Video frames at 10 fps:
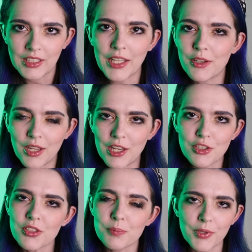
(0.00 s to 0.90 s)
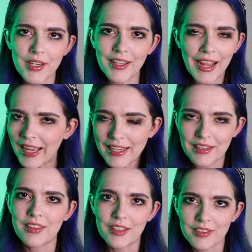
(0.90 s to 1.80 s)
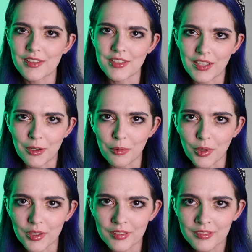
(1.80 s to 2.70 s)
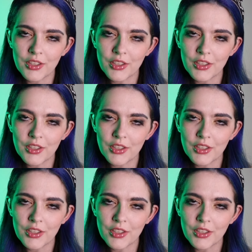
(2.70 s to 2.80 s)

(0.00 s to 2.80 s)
like you can't just bring anything to the psych ward,